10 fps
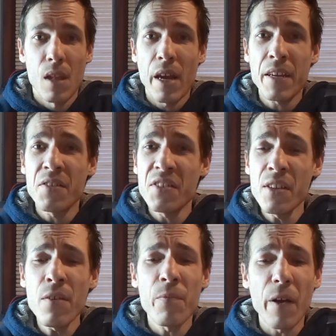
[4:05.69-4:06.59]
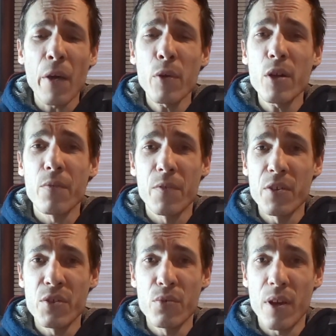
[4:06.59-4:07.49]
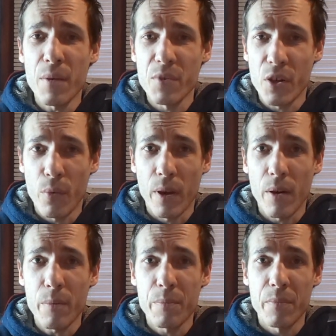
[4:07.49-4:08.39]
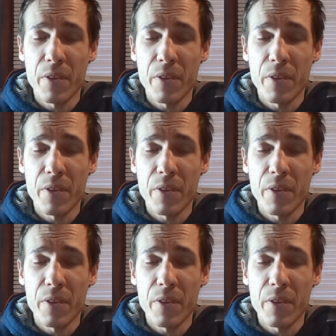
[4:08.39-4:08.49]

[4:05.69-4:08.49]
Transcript: I can see the value of these two games going up.